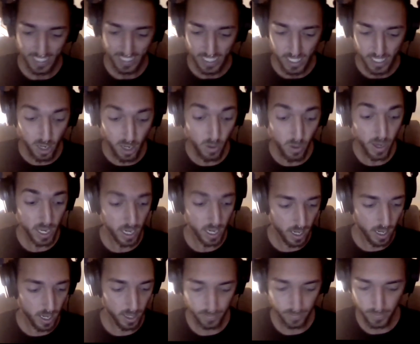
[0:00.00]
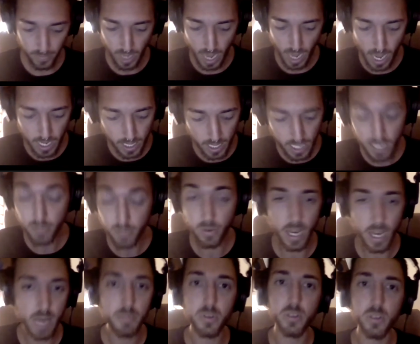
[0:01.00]
you know what, I can
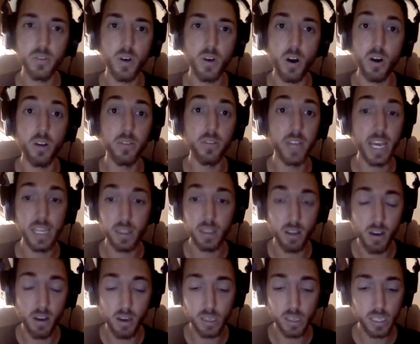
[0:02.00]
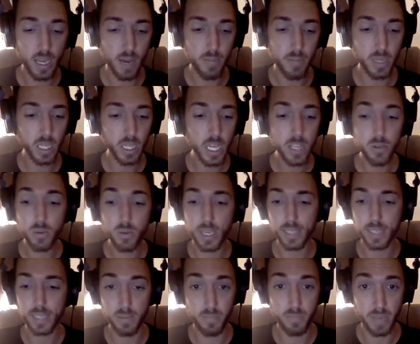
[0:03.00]
ramble all night long. I'm gonna let you
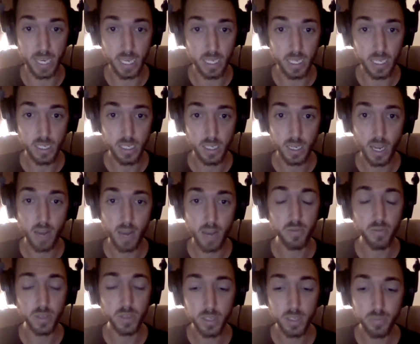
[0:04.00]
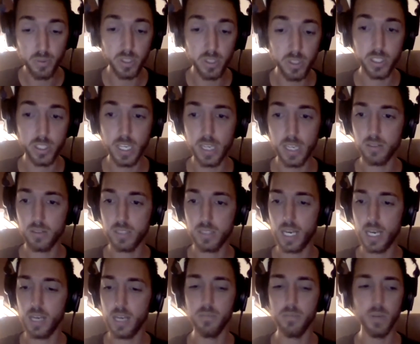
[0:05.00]
get to bed. I really appreciate your
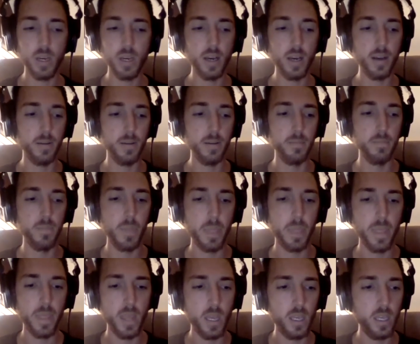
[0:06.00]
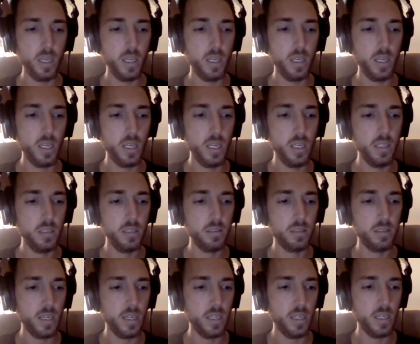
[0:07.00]
time. Do
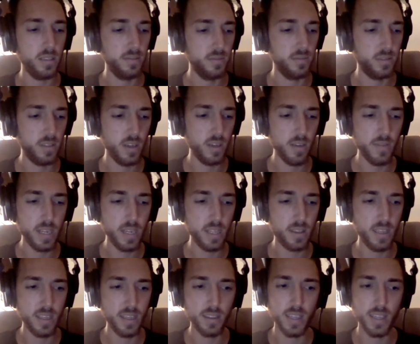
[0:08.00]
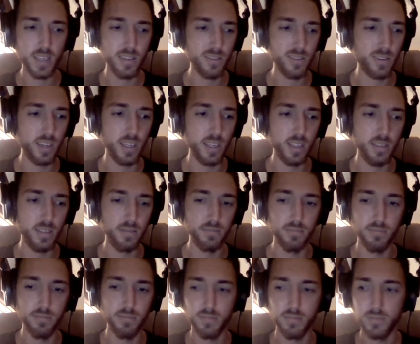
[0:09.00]
you have anything that you
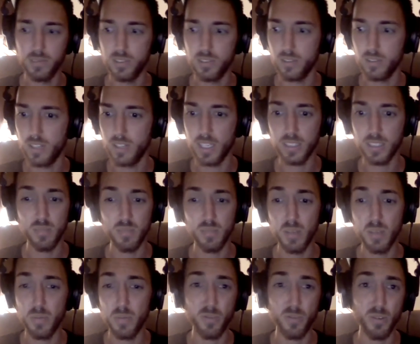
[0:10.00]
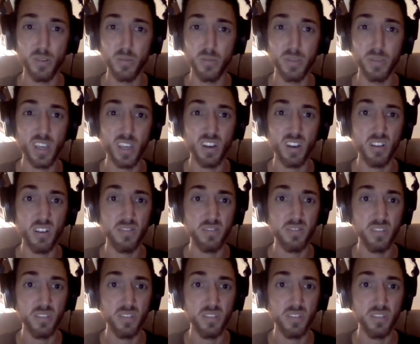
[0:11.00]
can suggest to me before we get off?